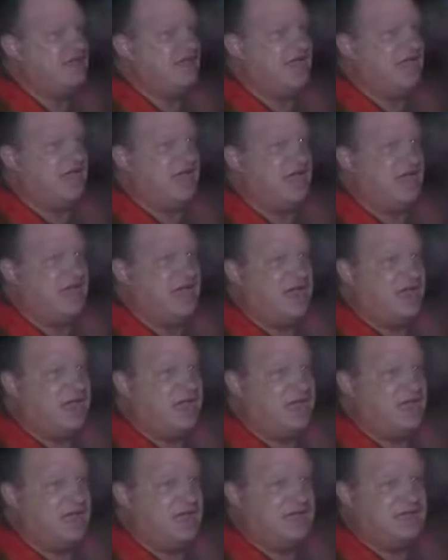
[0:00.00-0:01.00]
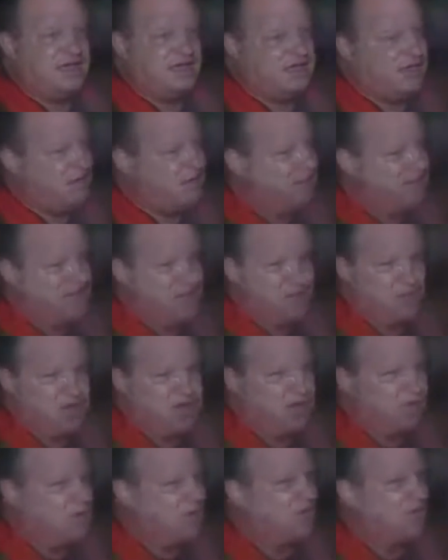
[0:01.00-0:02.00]
And, you know, again,
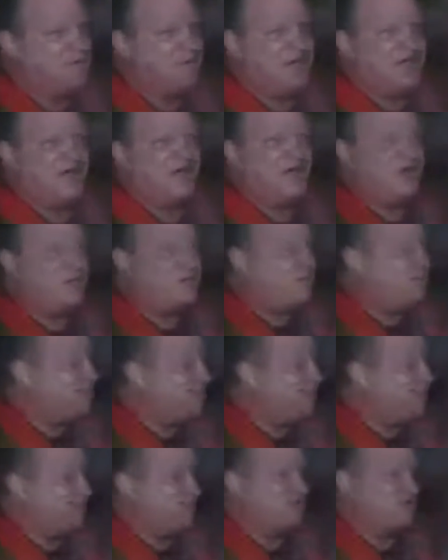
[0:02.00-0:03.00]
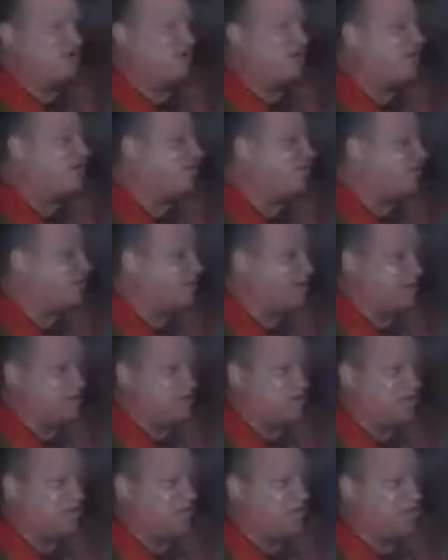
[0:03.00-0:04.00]
we're not worried about automobiles. We're not worried
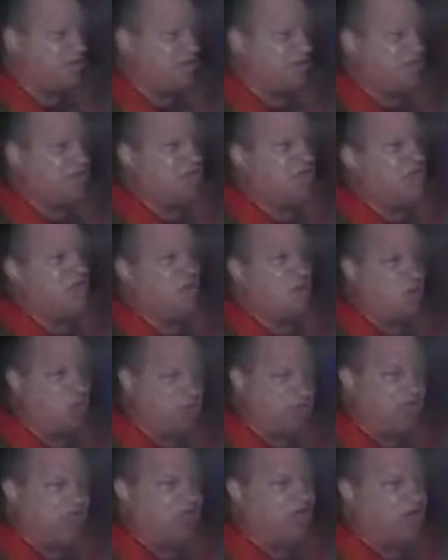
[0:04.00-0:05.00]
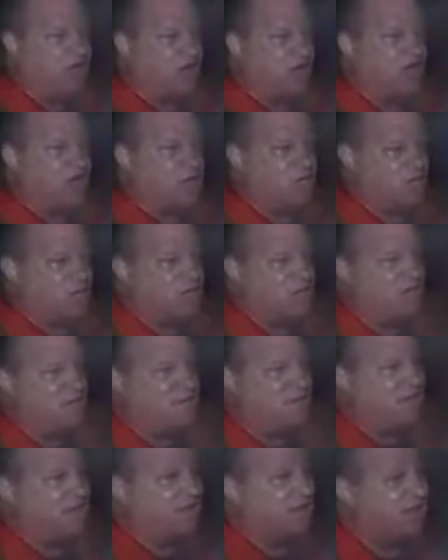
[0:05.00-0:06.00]
about property. We are worried
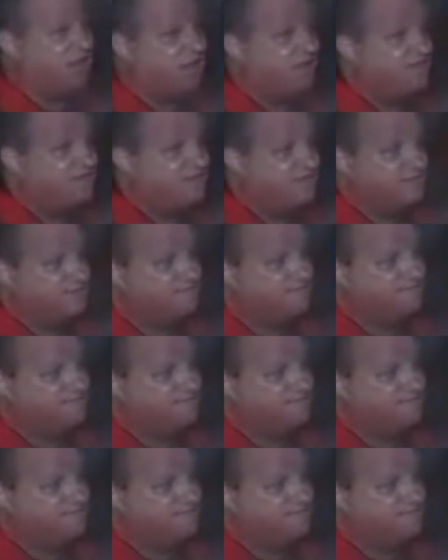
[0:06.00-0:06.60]
about lives.